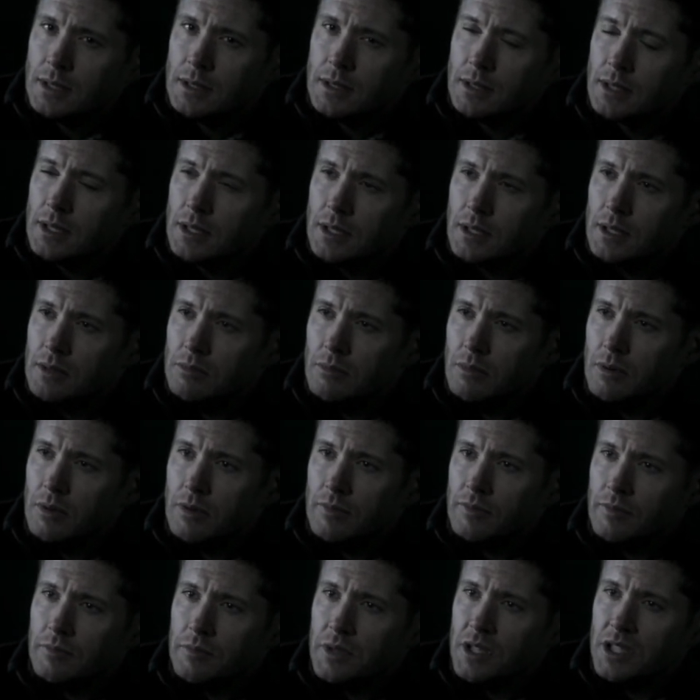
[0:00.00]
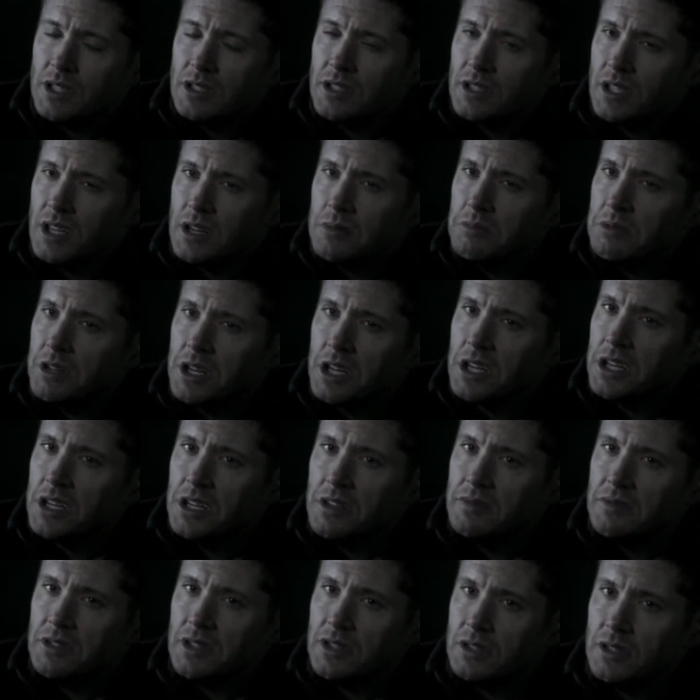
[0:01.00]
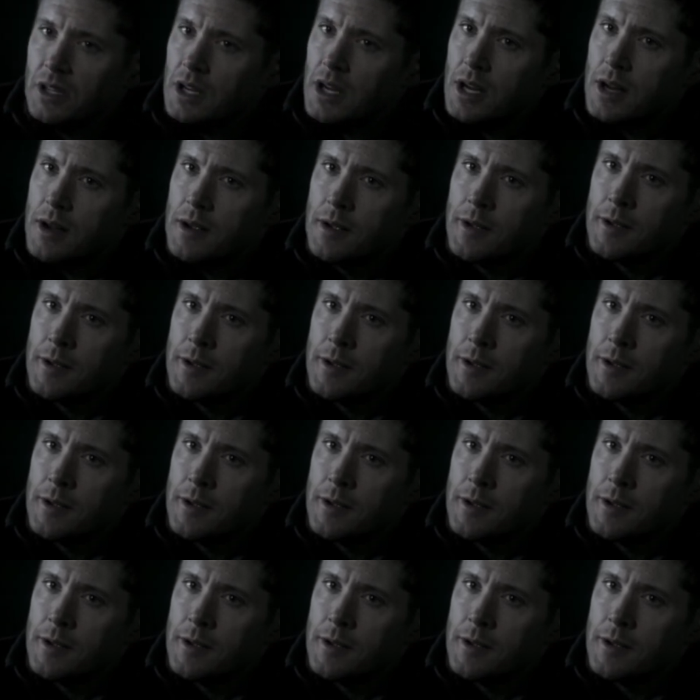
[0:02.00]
She did more for me and Sam than I could even say.